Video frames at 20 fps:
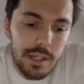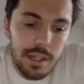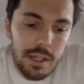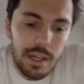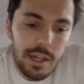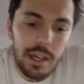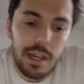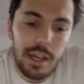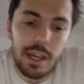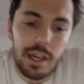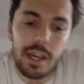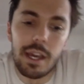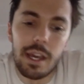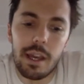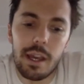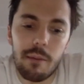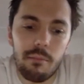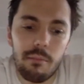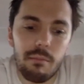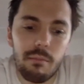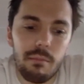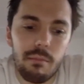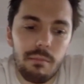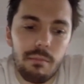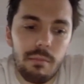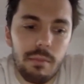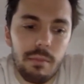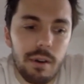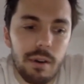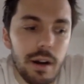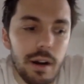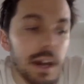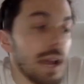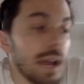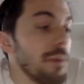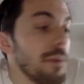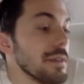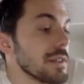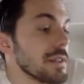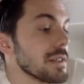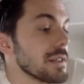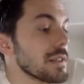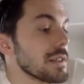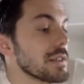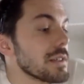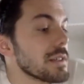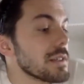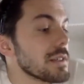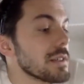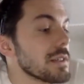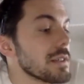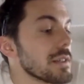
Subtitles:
And I was